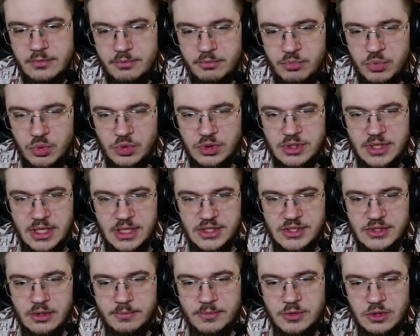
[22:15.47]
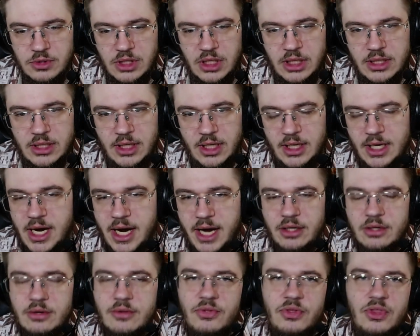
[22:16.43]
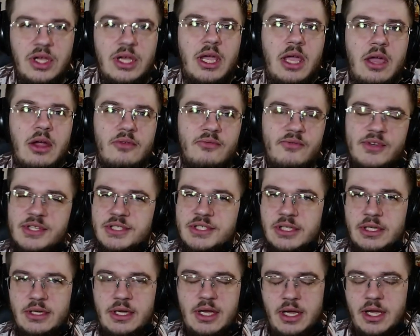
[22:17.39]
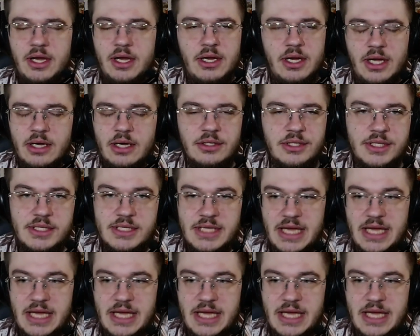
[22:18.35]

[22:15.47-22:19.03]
put a stop to it. And I don't think Aaron's